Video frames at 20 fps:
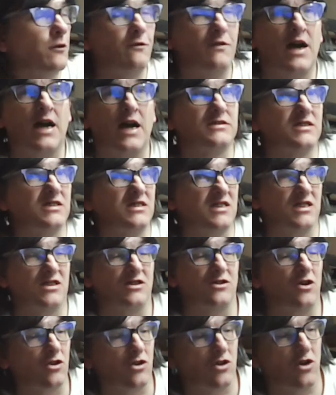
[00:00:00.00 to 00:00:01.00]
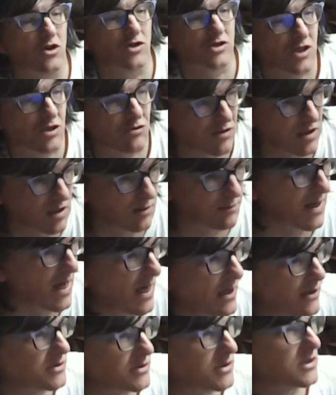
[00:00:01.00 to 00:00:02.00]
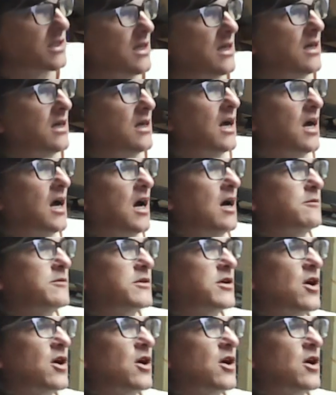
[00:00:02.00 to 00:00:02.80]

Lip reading: fact it did not cost £3.